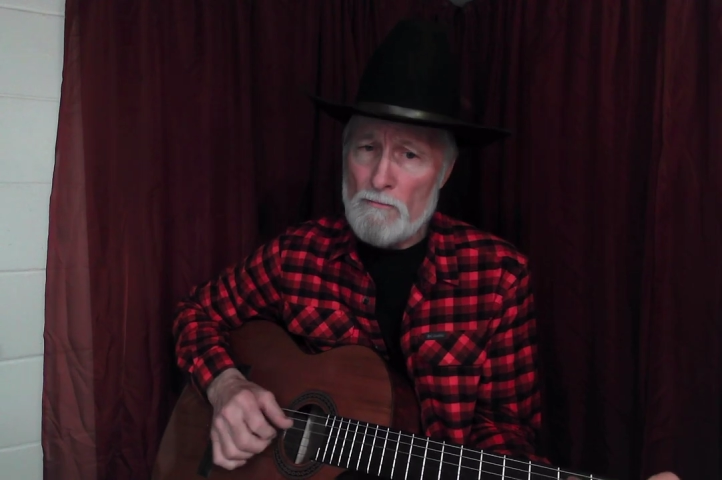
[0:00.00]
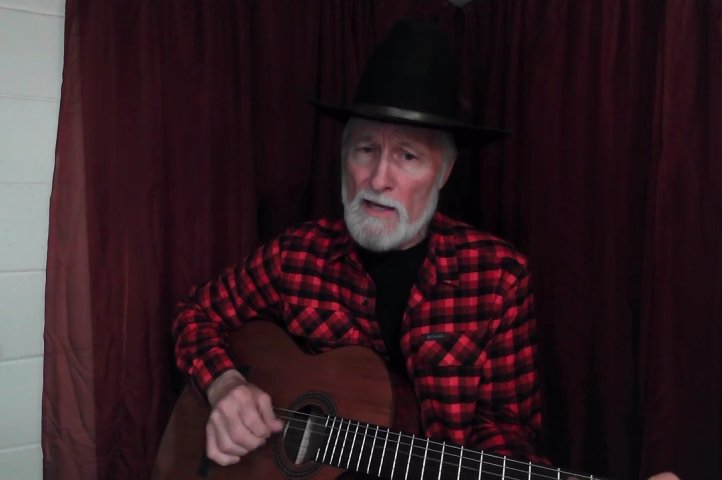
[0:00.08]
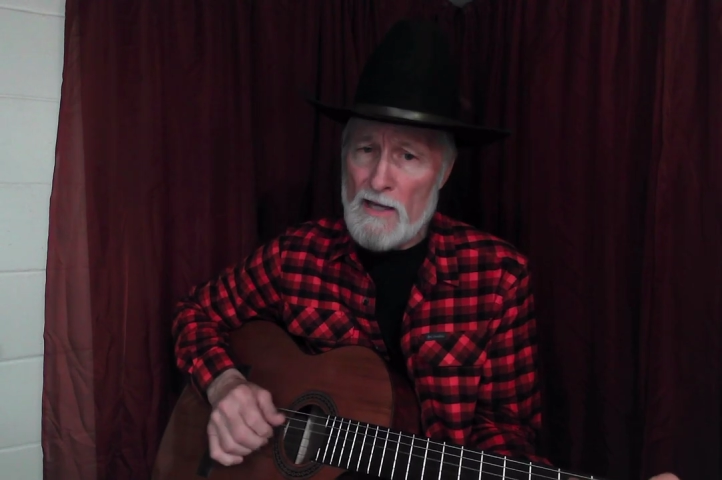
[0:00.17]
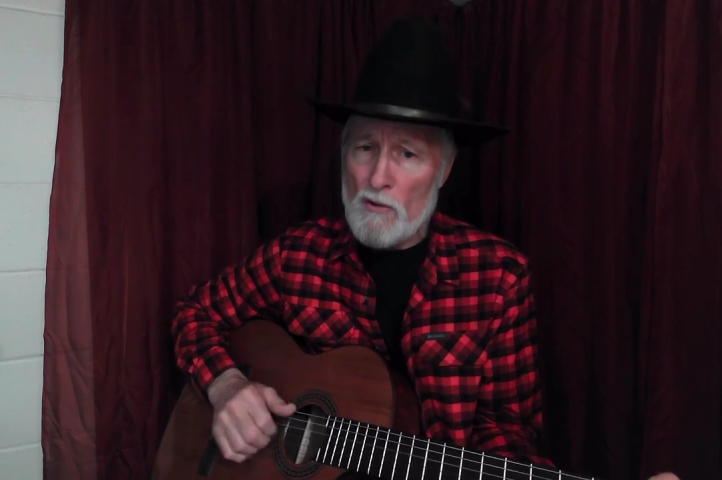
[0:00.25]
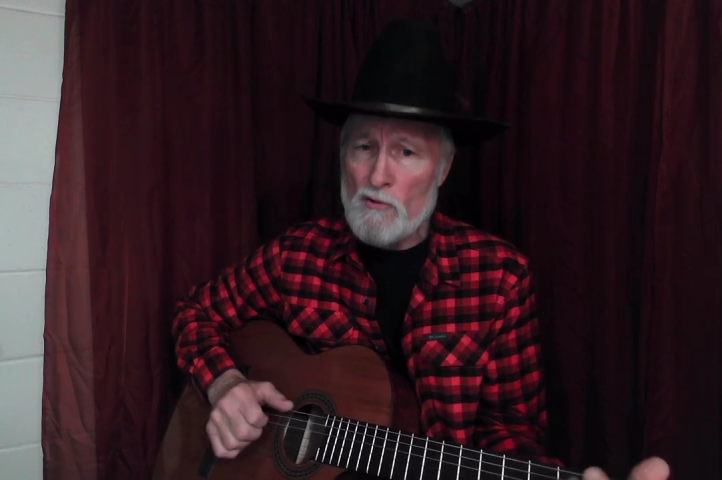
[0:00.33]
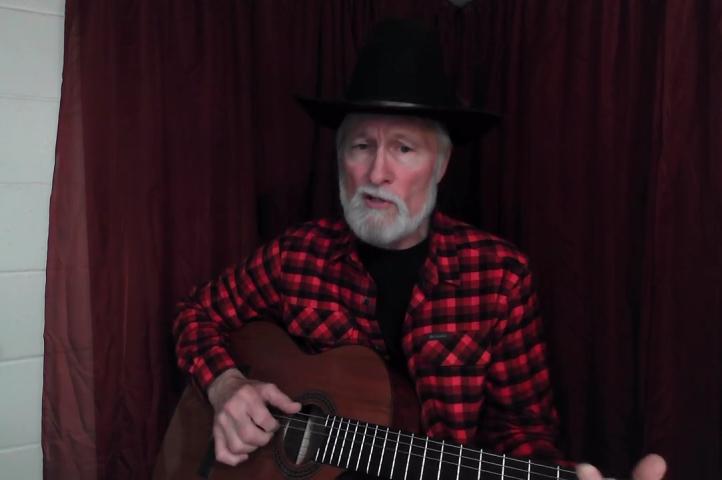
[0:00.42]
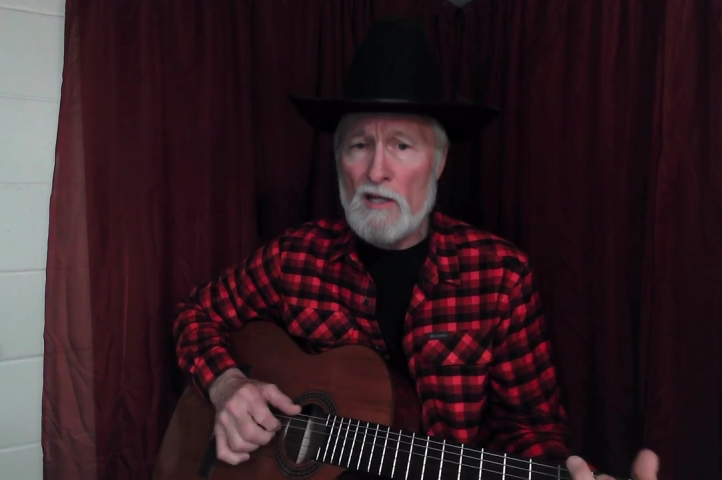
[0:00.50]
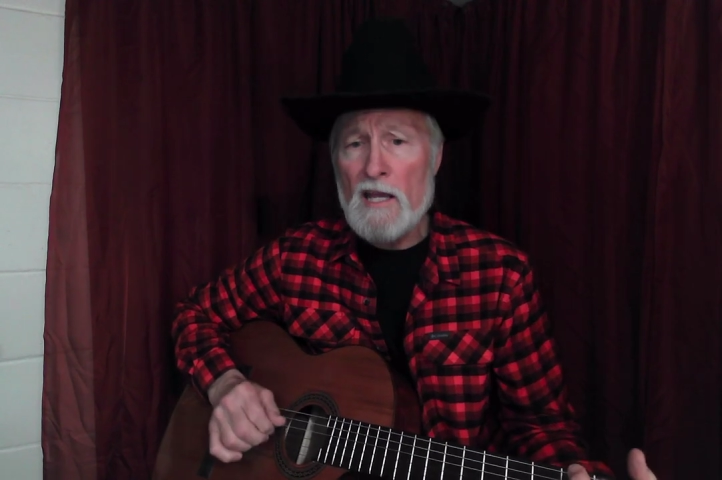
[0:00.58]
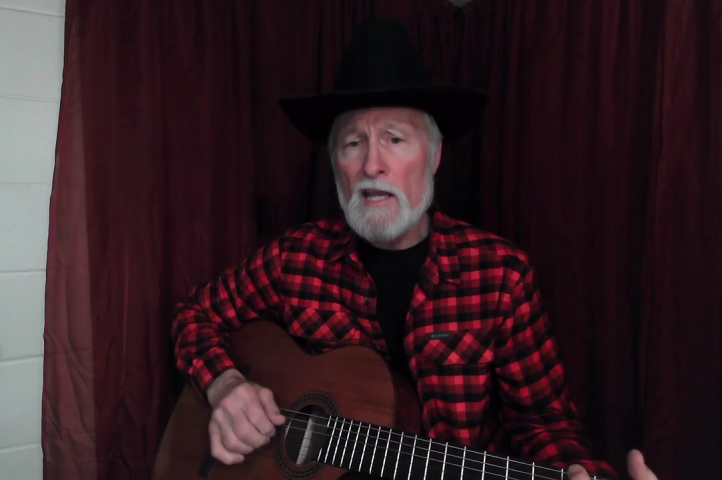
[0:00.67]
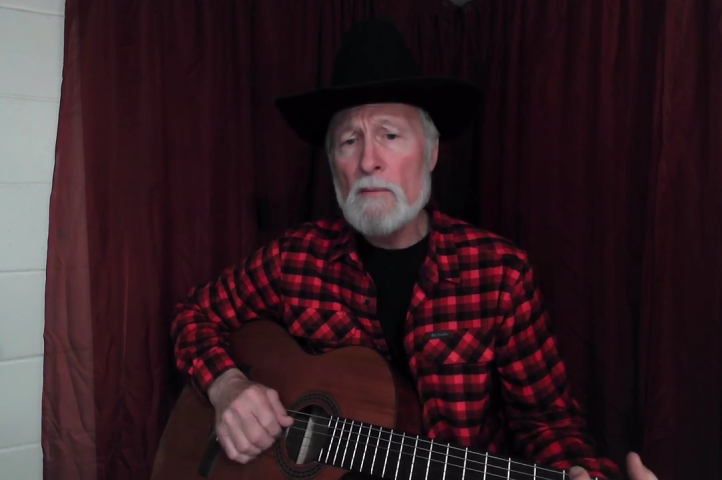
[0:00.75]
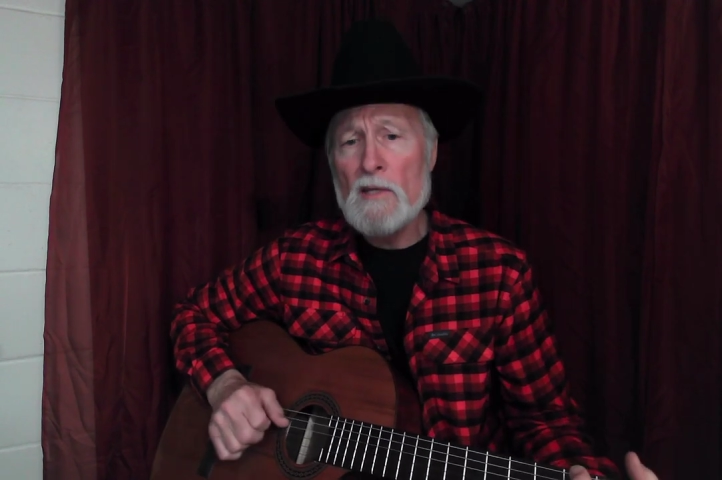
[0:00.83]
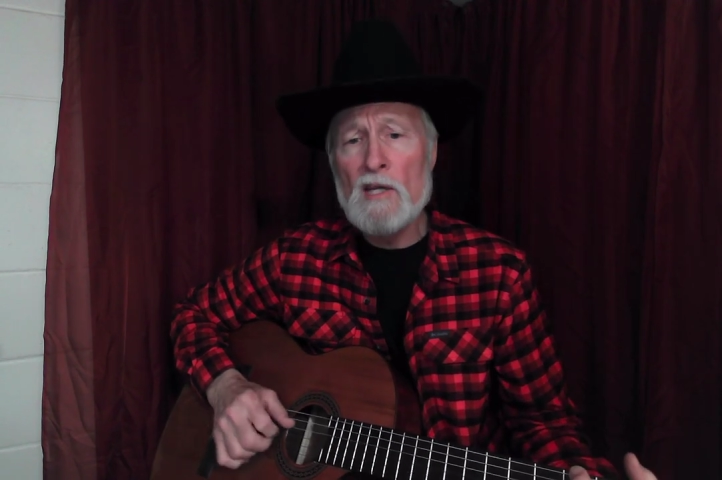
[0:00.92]
Meadows
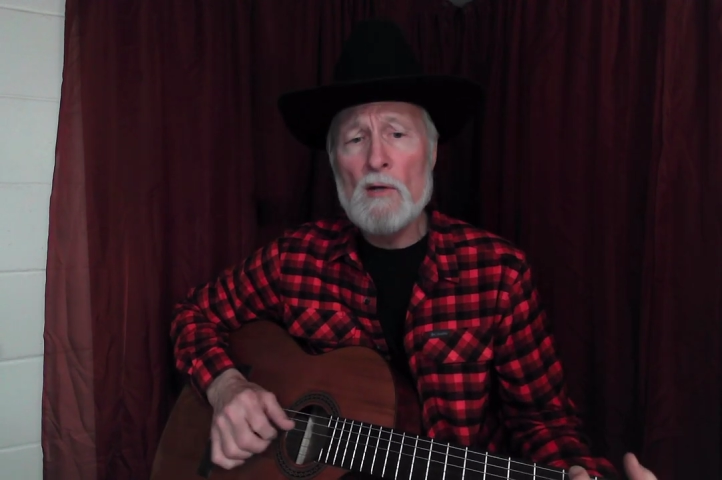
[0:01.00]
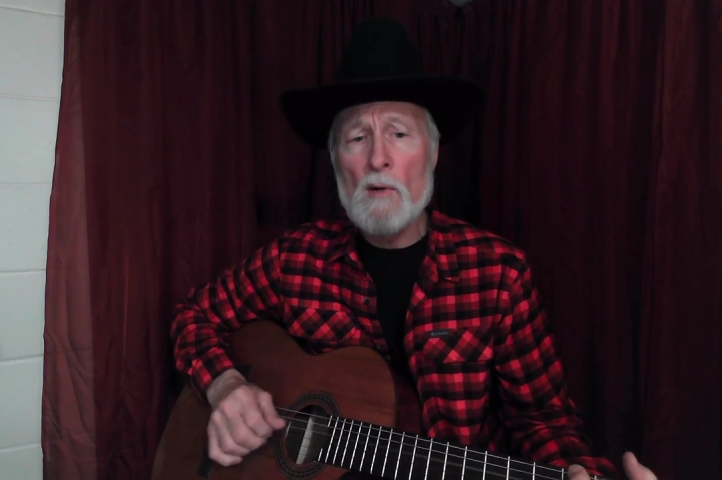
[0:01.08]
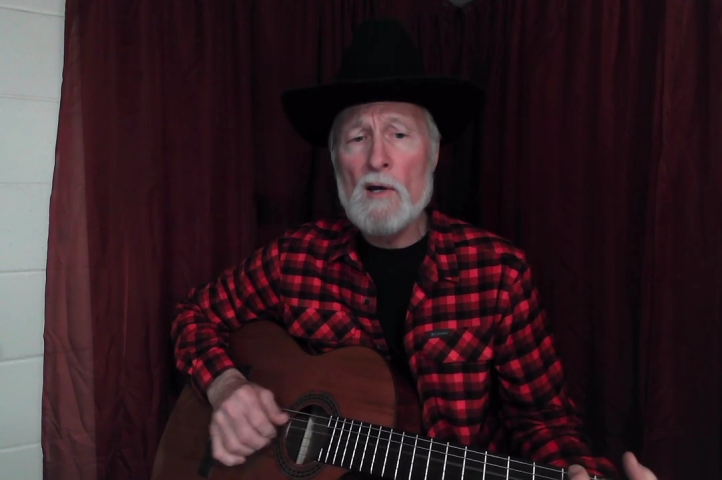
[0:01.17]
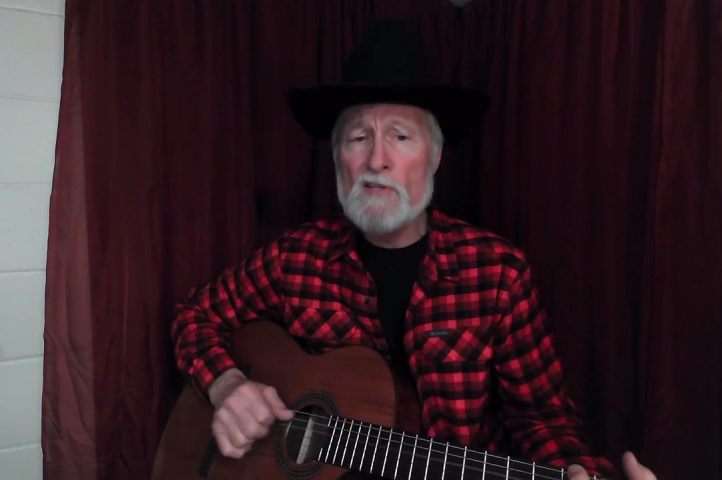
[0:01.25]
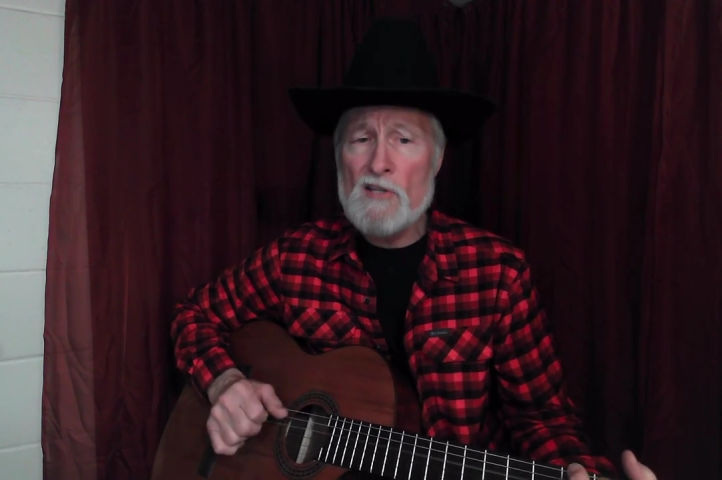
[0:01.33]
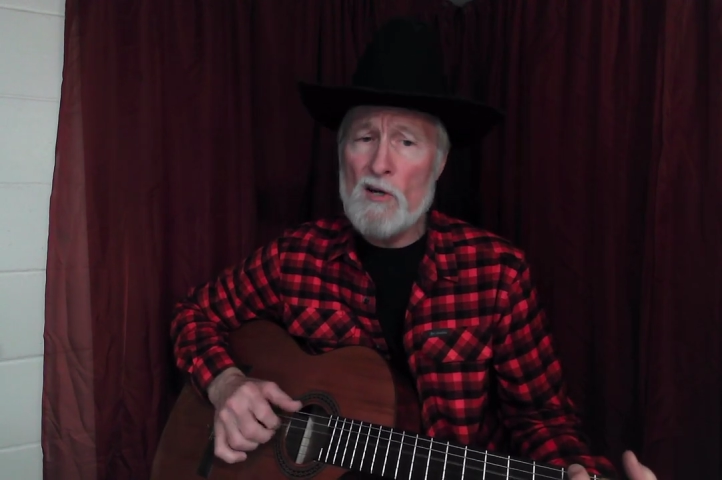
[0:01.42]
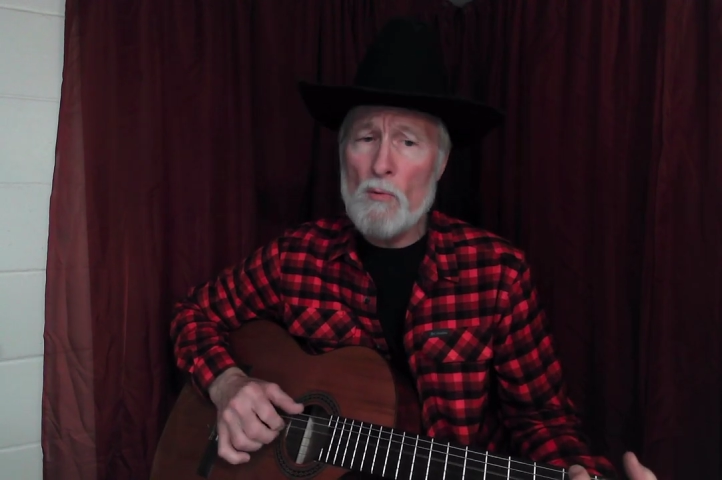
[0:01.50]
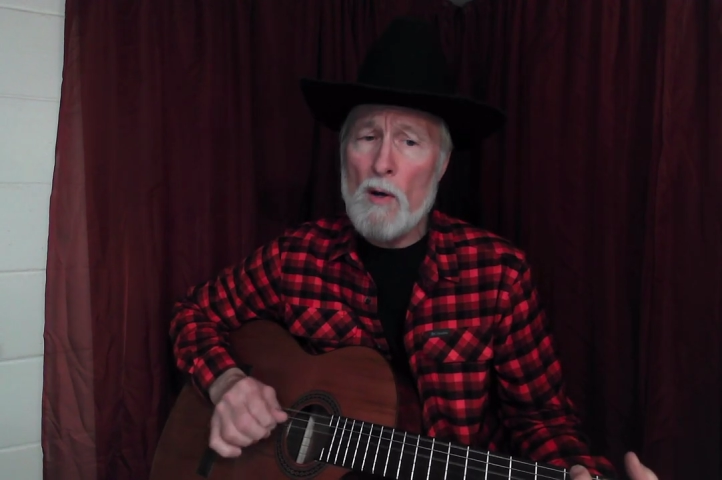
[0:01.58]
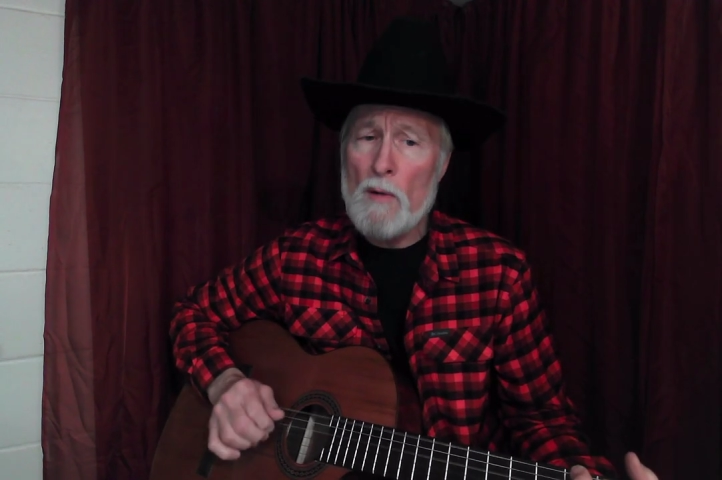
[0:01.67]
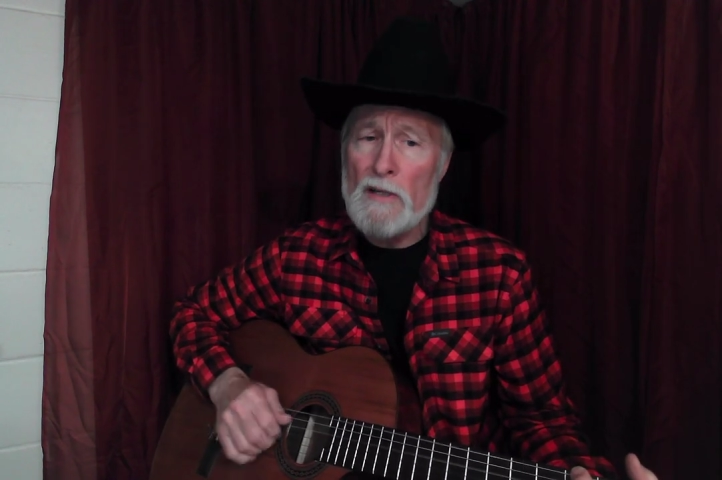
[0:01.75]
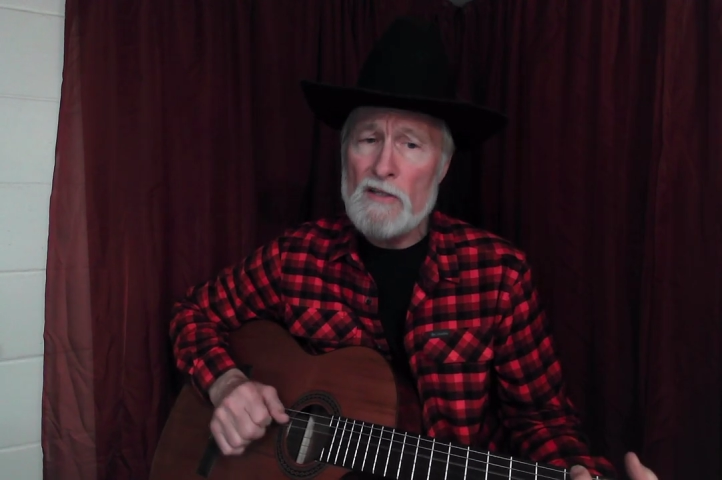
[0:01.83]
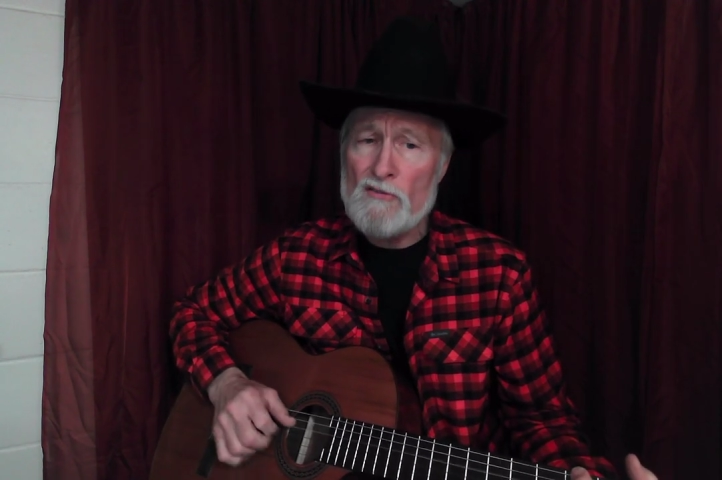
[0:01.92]
claimed he was a
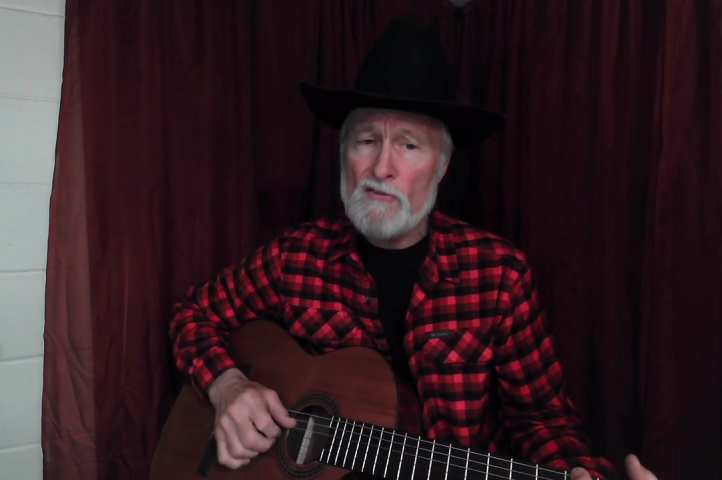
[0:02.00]
woman